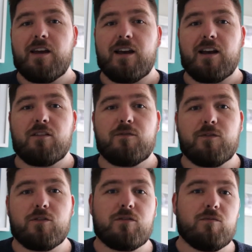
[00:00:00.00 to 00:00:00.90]
and
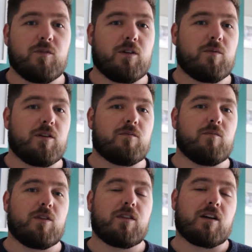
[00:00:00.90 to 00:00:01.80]

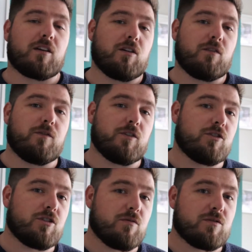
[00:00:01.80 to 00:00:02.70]
we thank God for
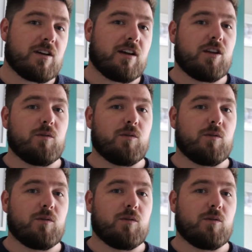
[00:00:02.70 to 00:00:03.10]
Joe's dad,